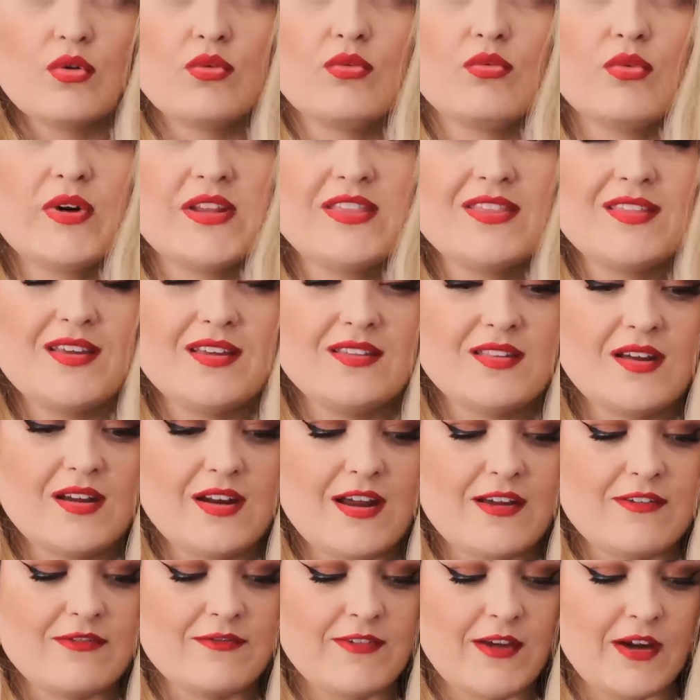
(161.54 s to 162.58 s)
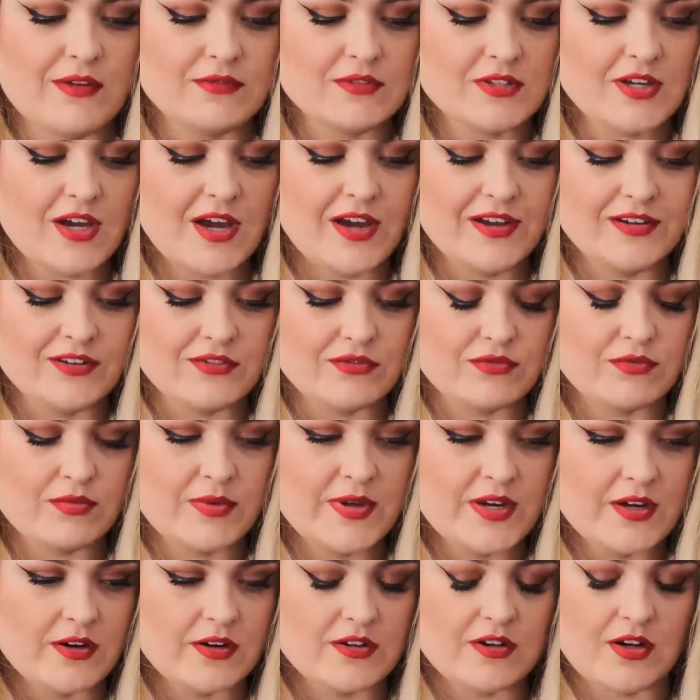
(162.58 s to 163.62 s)
One thing that I found kind of
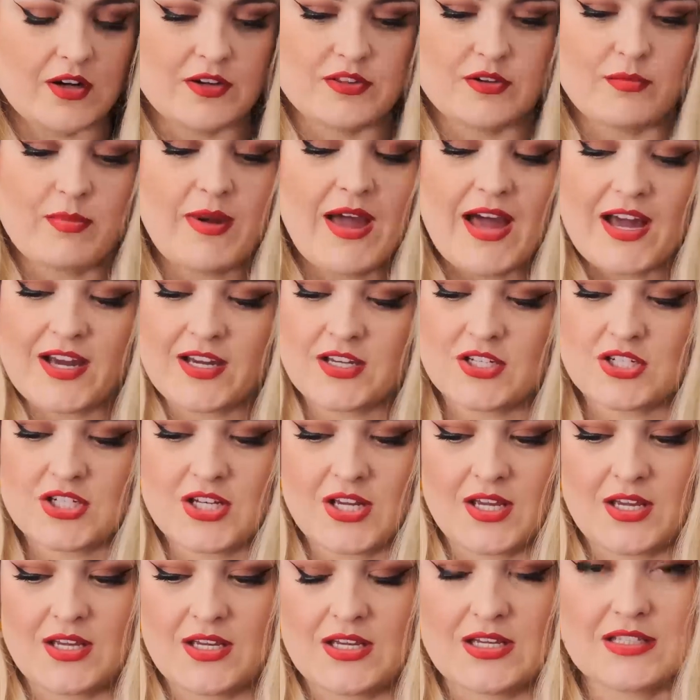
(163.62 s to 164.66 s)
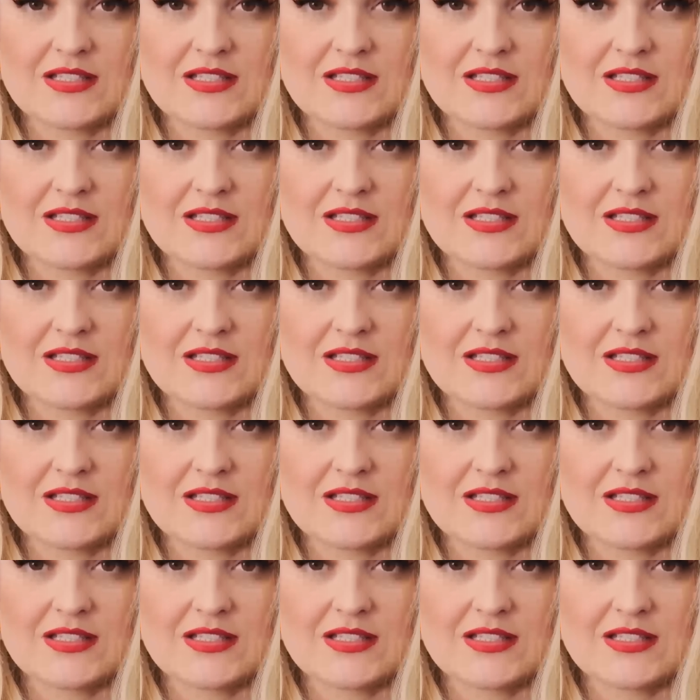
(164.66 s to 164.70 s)
weird on the packaging,